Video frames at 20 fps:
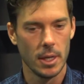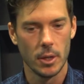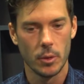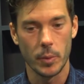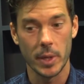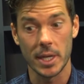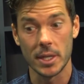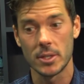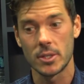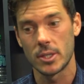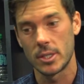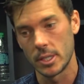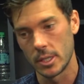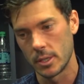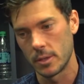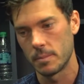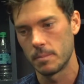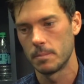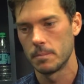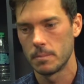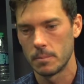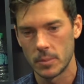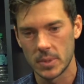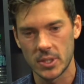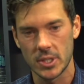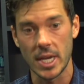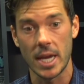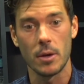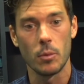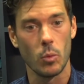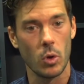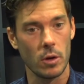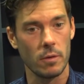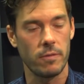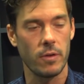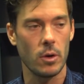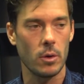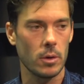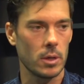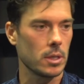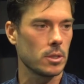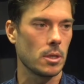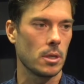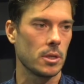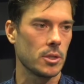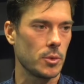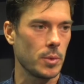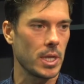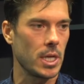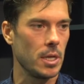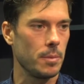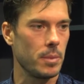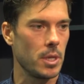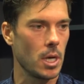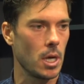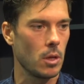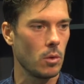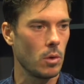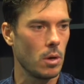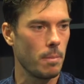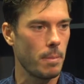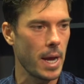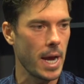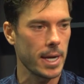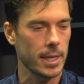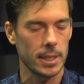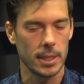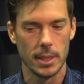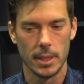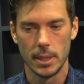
we can still send one forward as long as we keep the other one back,